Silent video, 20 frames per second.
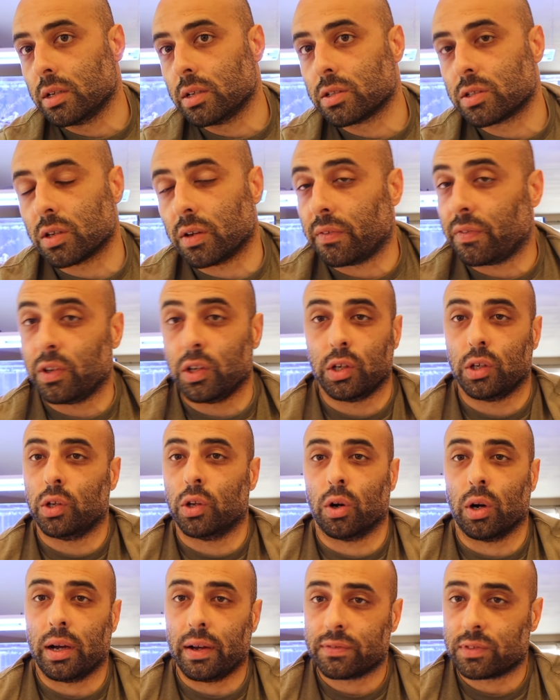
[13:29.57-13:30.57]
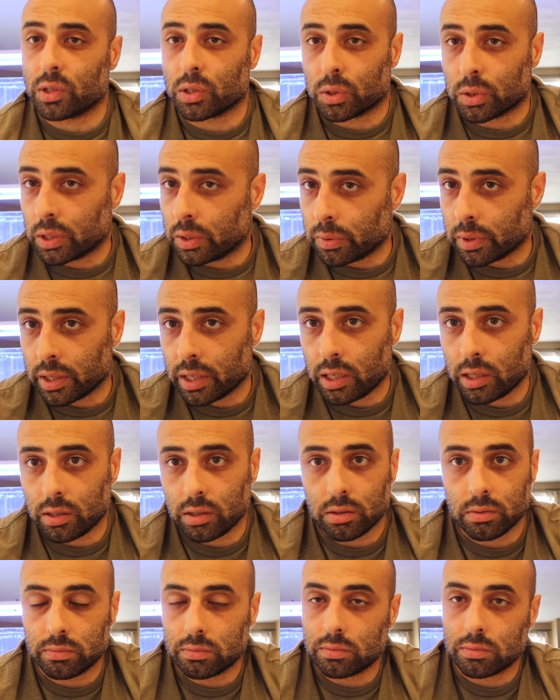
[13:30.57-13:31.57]
So if you don't have to agree with it,
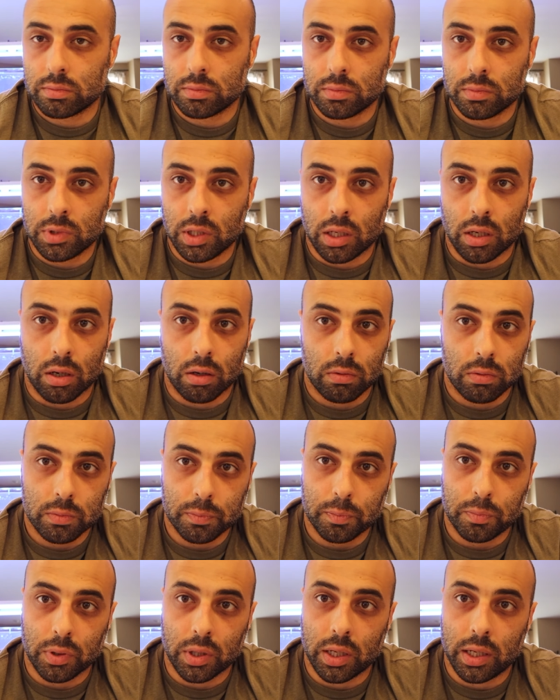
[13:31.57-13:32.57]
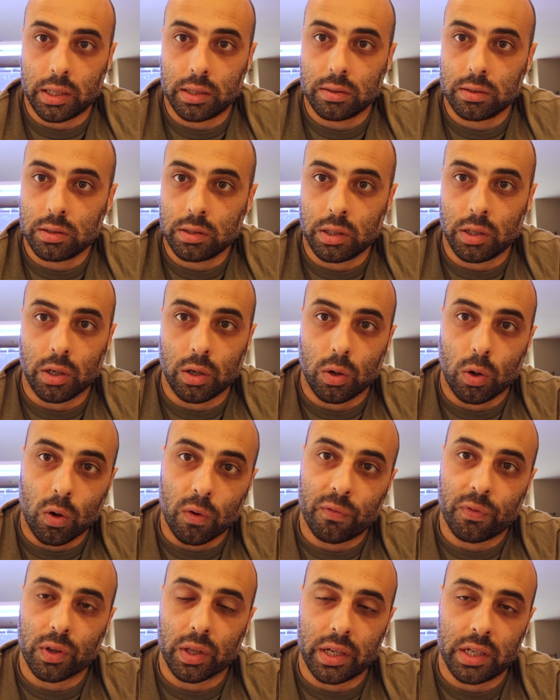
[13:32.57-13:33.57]
but
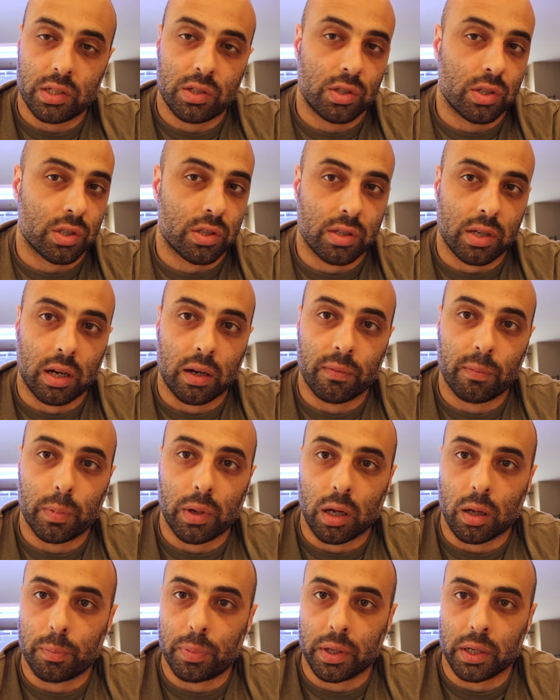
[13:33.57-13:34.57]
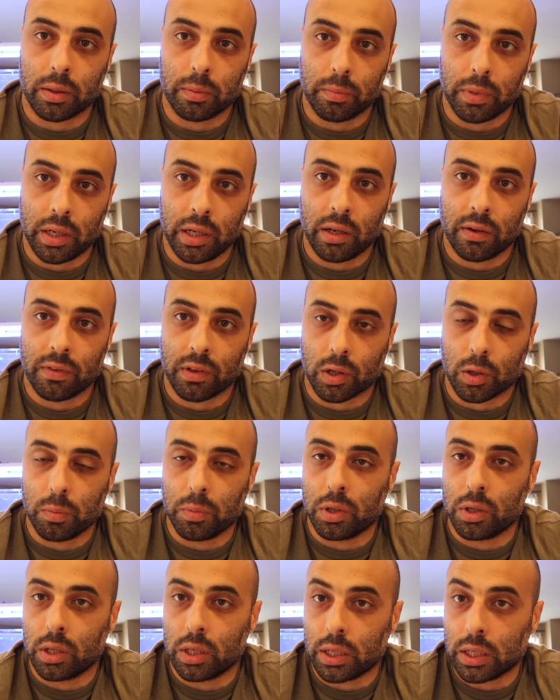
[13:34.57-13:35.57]
hopefully it's just helping many of the
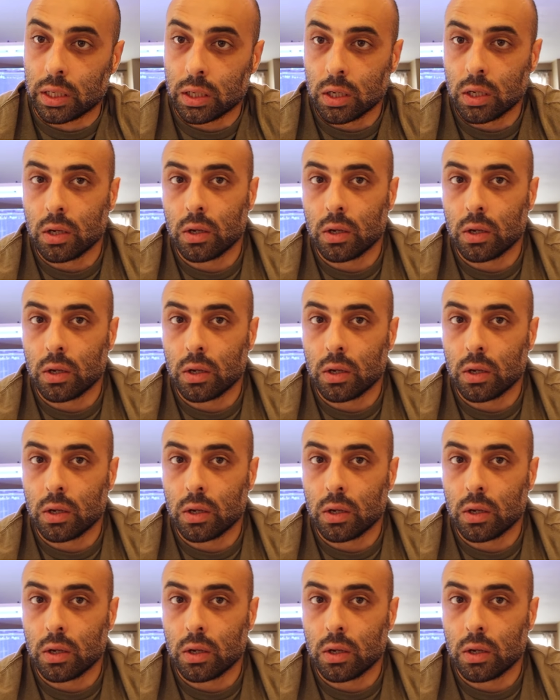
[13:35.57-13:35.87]
community.